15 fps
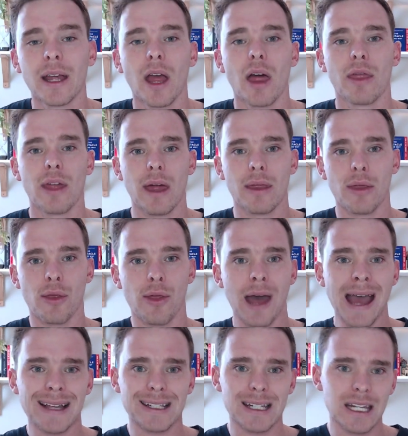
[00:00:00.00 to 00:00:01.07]
then
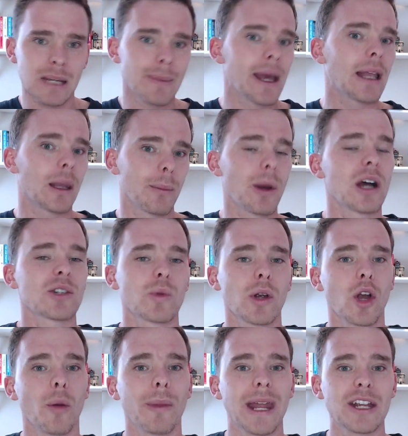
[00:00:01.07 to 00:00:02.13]
that email and password
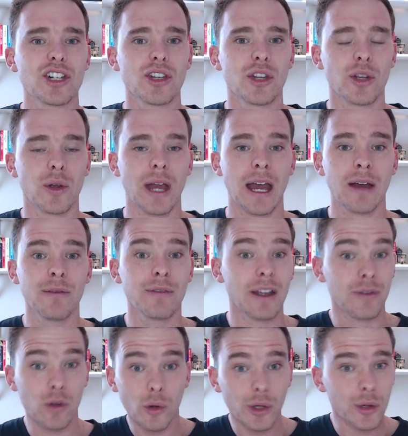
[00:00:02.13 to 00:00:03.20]
combination that you have, if
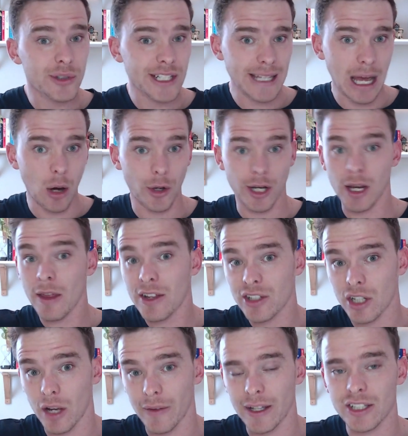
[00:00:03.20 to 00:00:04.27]
you're using that on another
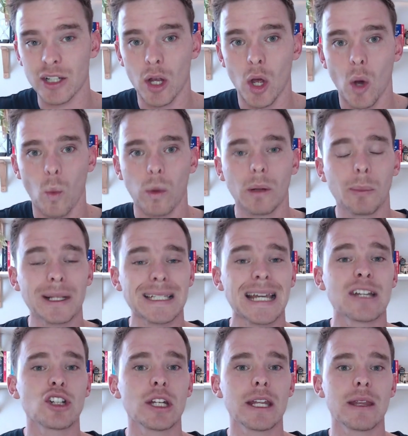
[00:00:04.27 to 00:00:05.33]
service, well,
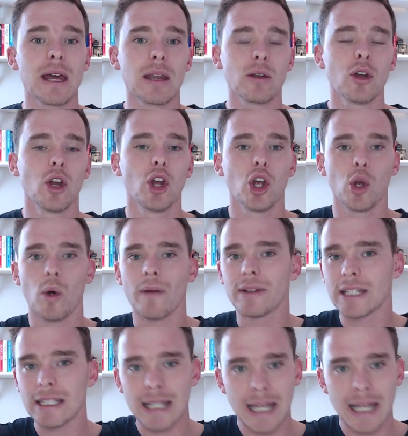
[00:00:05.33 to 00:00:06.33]
potentially then whoever did the